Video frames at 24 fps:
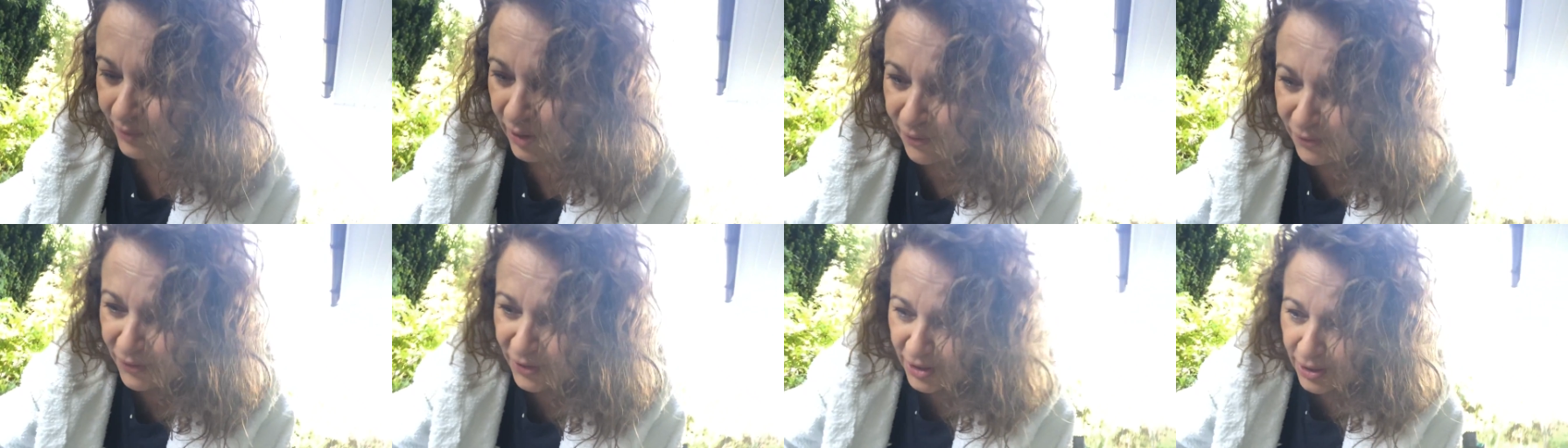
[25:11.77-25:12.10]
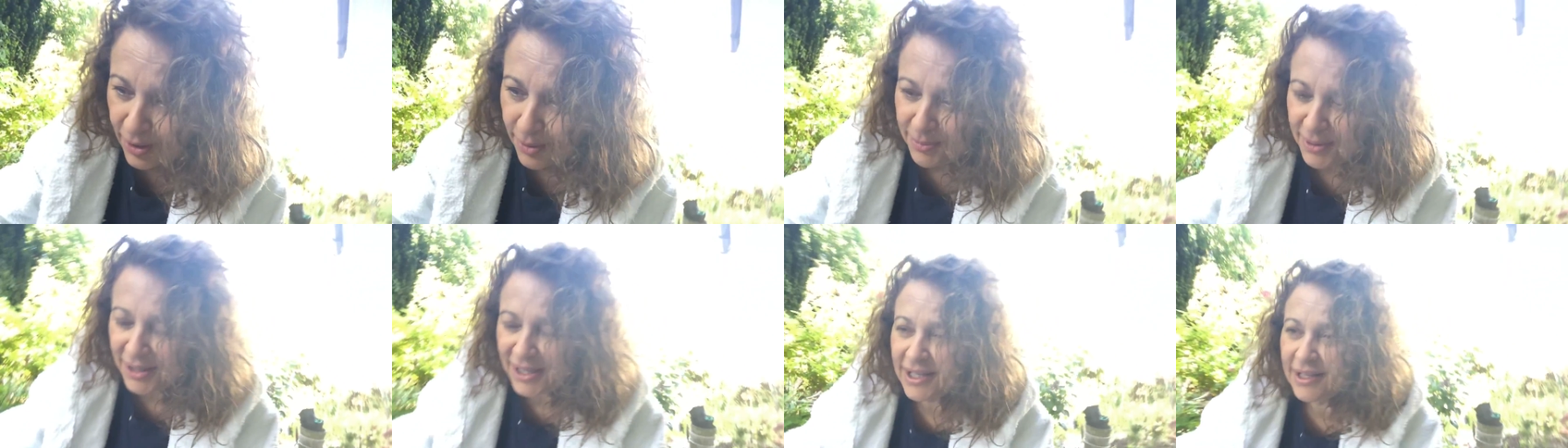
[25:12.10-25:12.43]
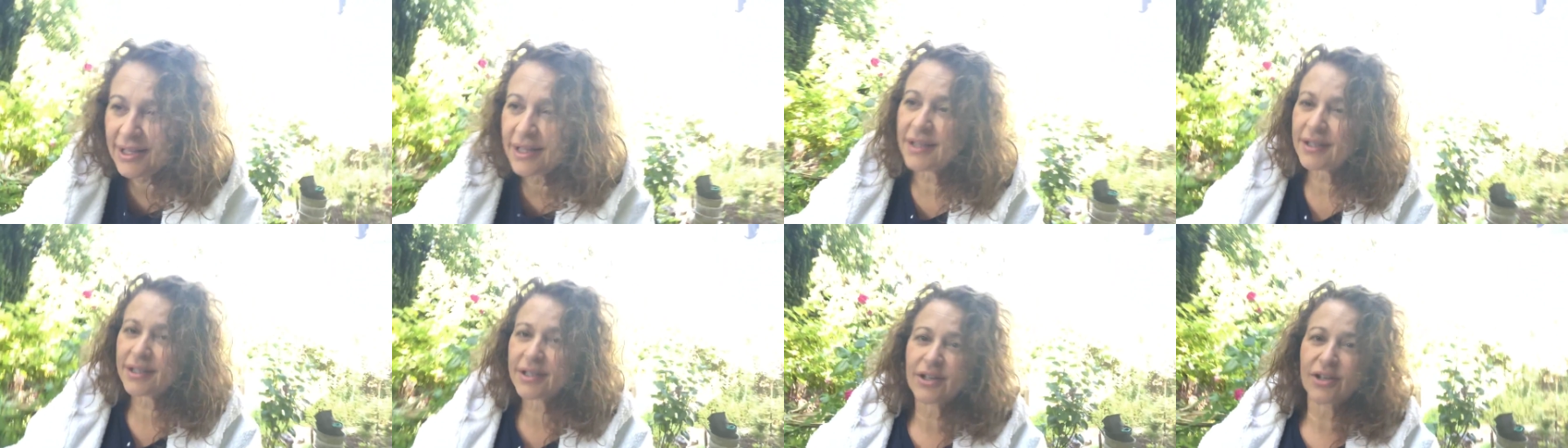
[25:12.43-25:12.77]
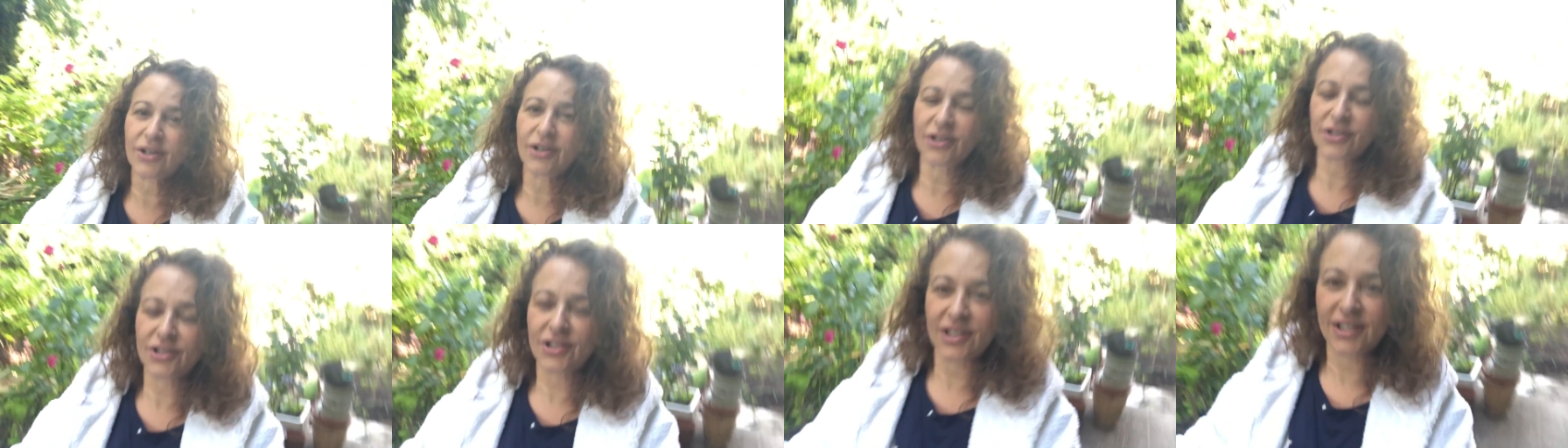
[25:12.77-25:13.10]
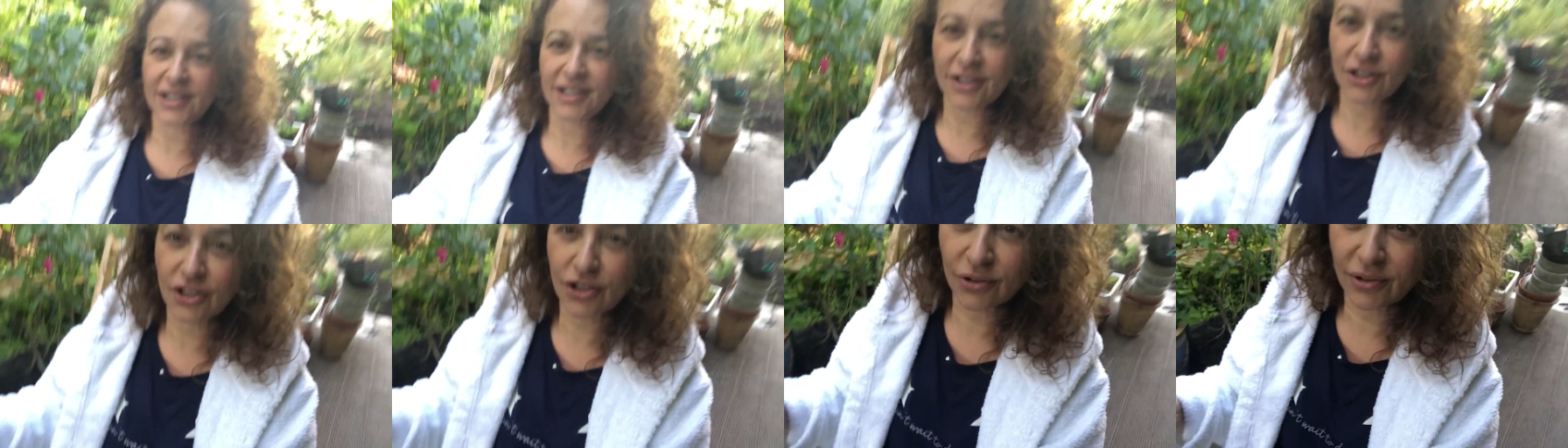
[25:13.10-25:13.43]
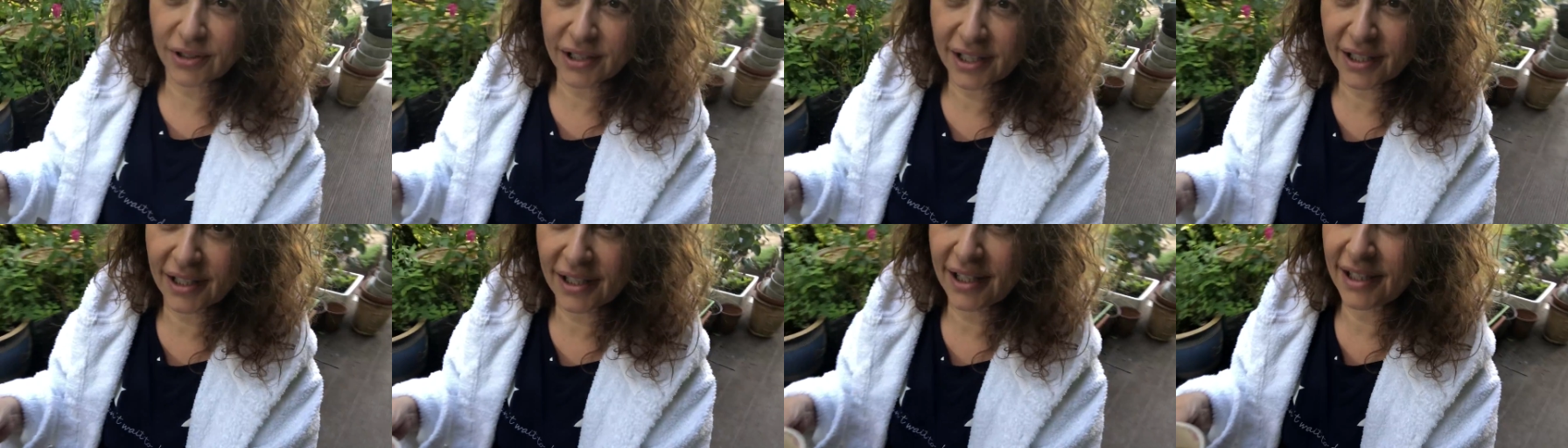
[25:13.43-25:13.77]
I think I'm in the garden,
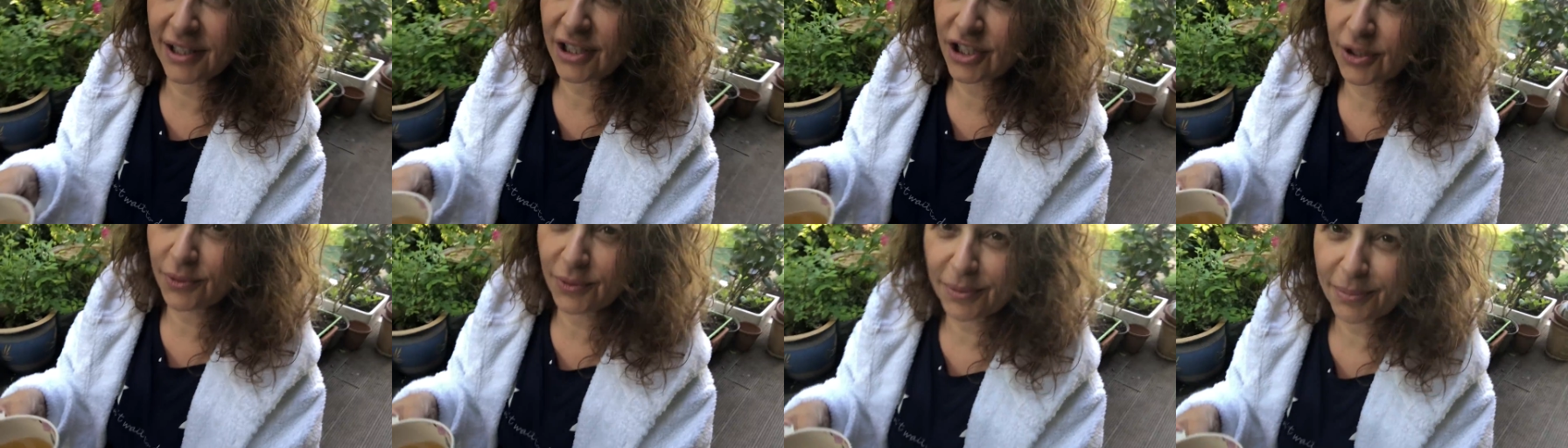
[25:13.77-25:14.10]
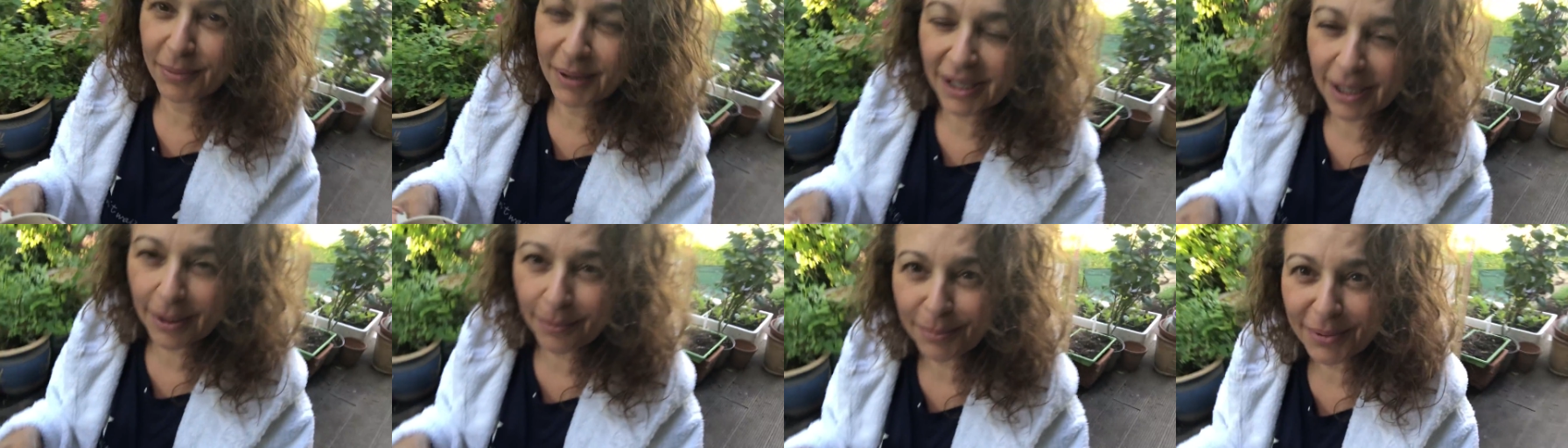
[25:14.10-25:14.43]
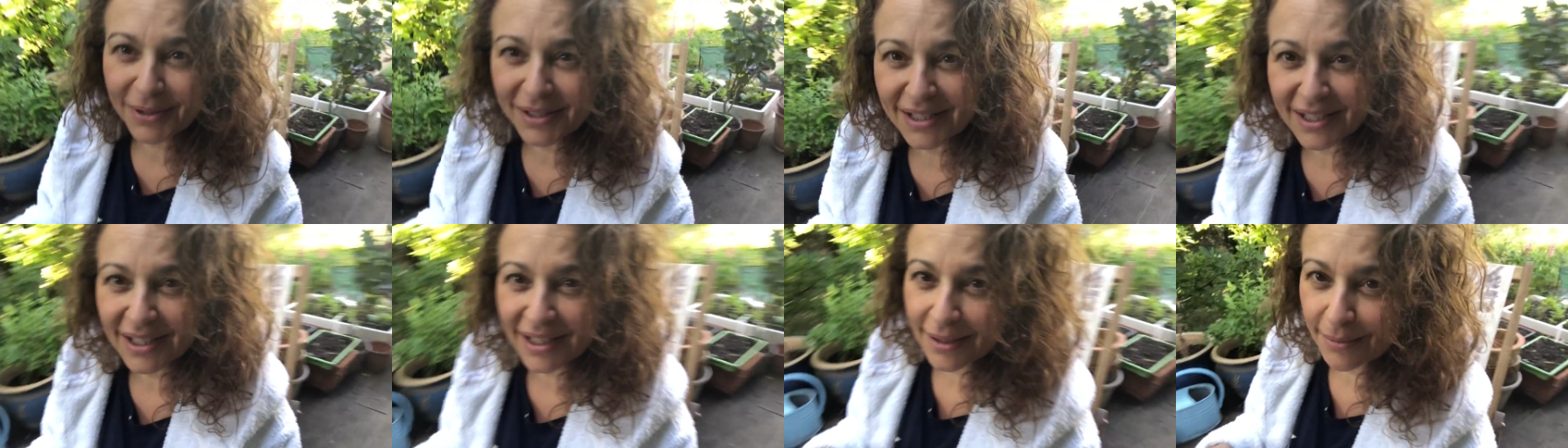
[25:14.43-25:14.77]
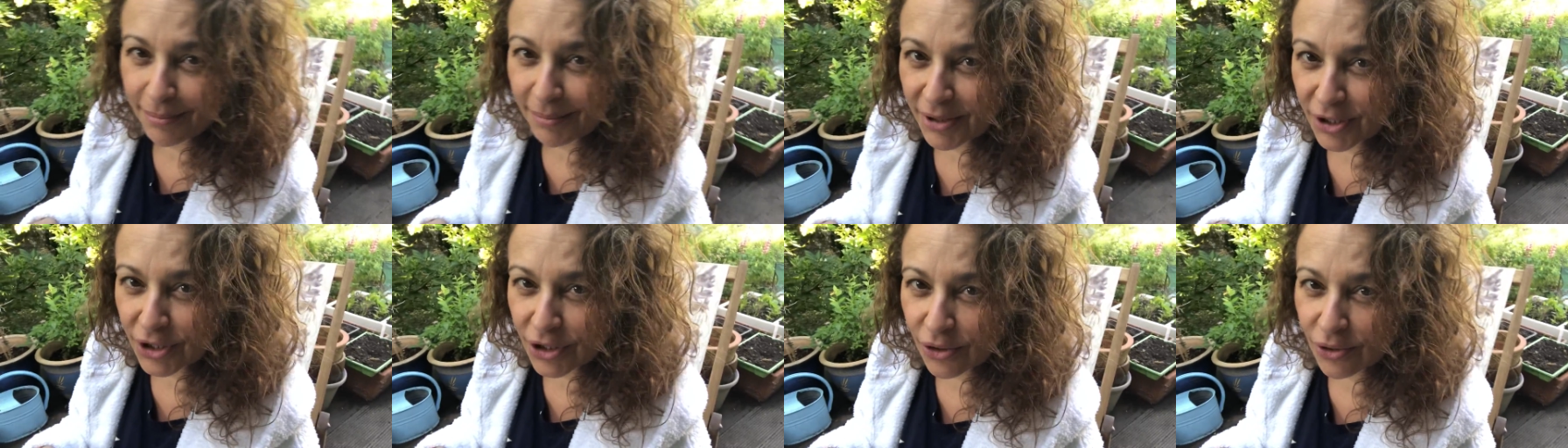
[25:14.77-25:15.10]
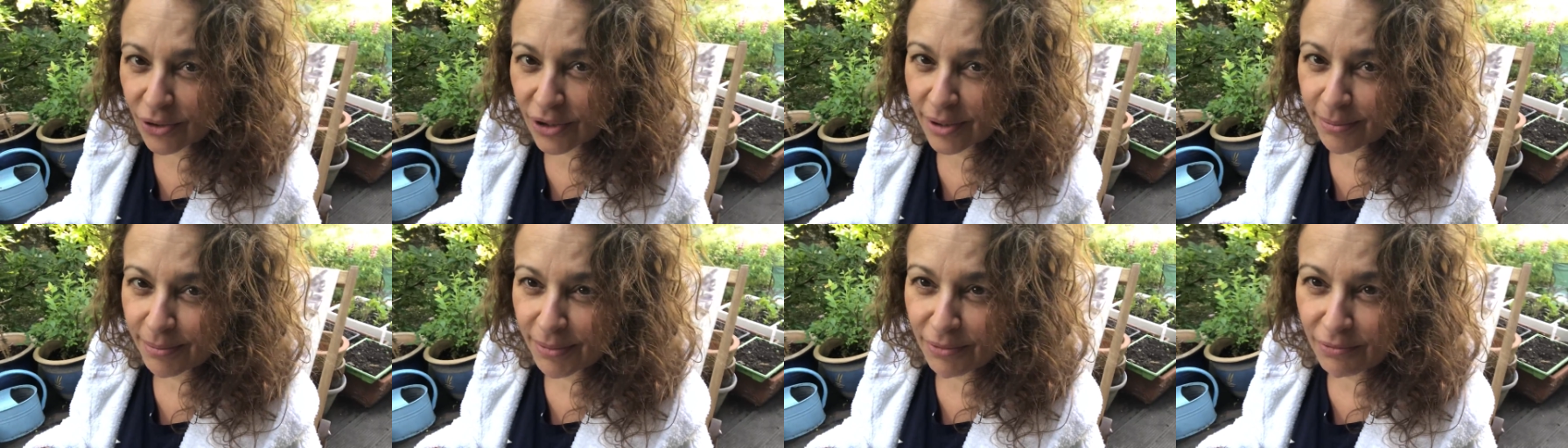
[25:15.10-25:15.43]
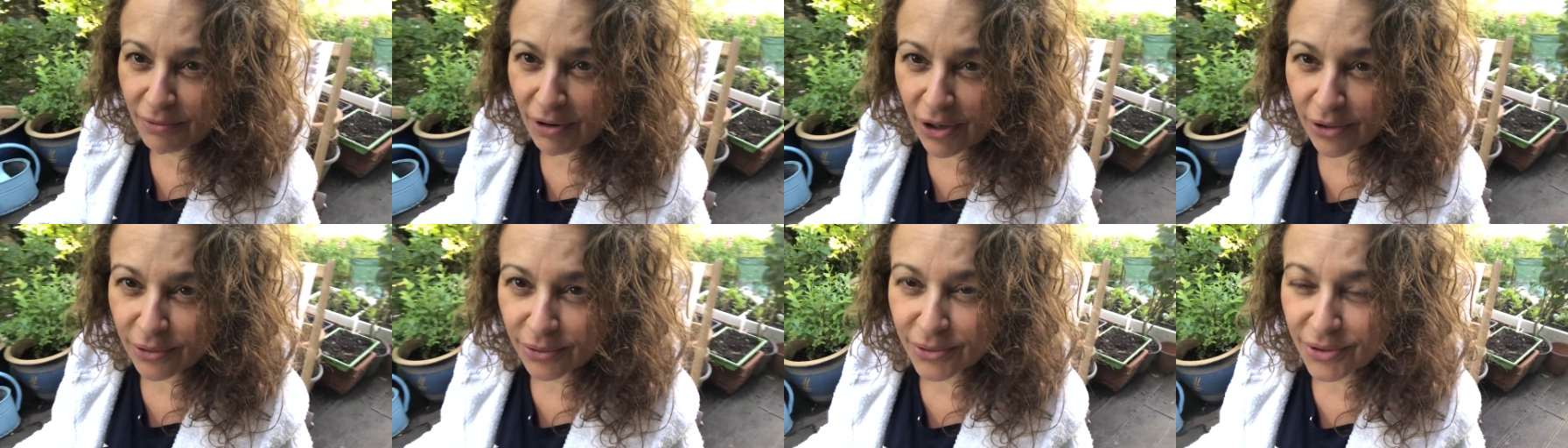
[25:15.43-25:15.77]
enjoying nature with my cup of tea, my dog and my
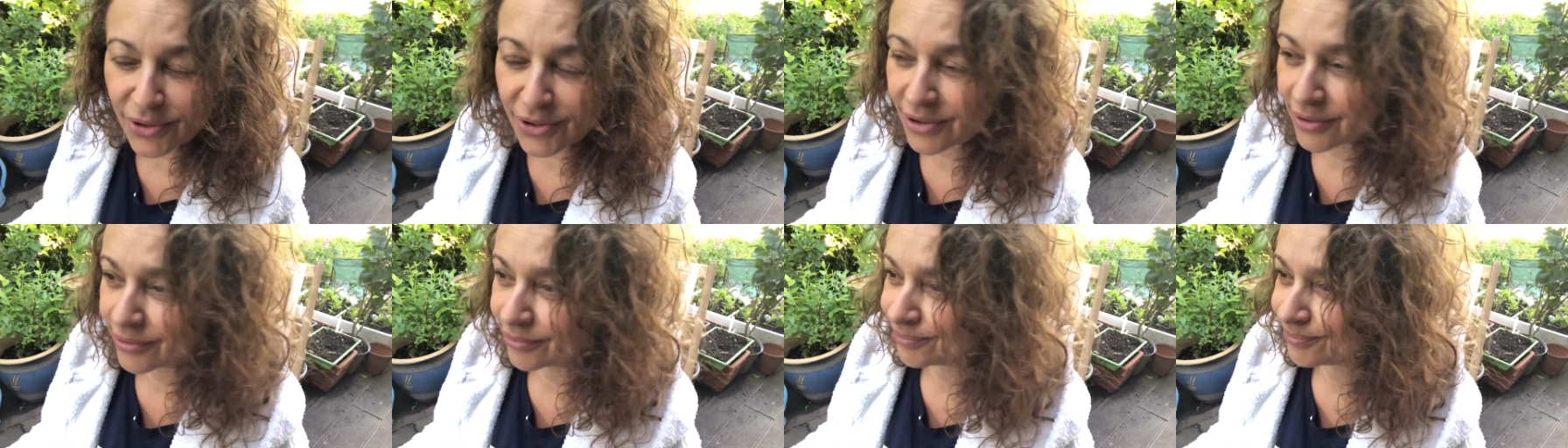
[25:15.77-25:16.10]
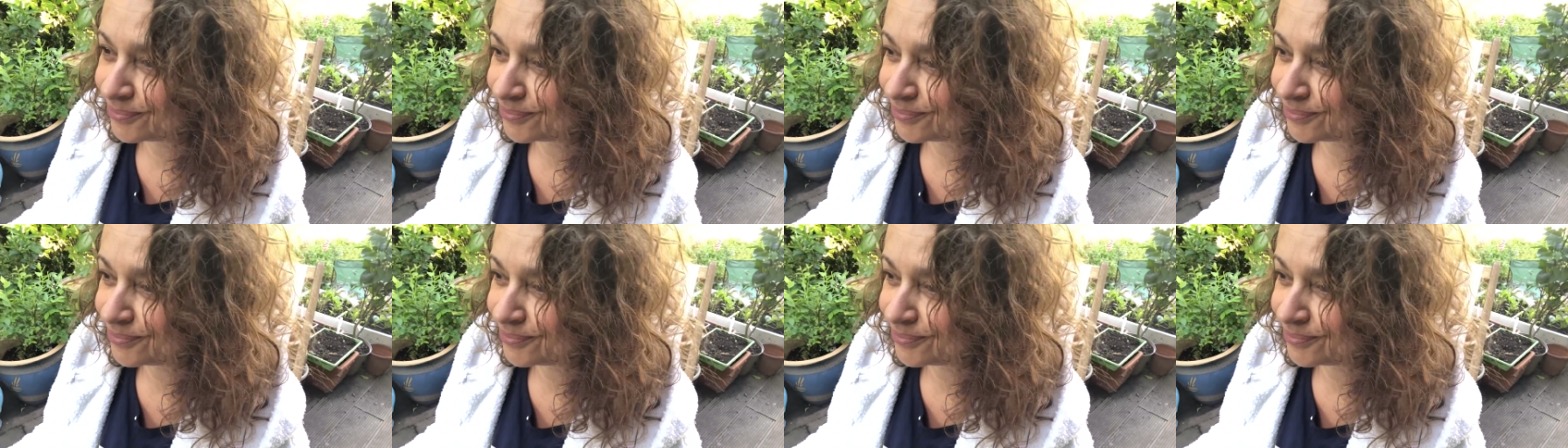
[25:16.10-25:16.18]
rose.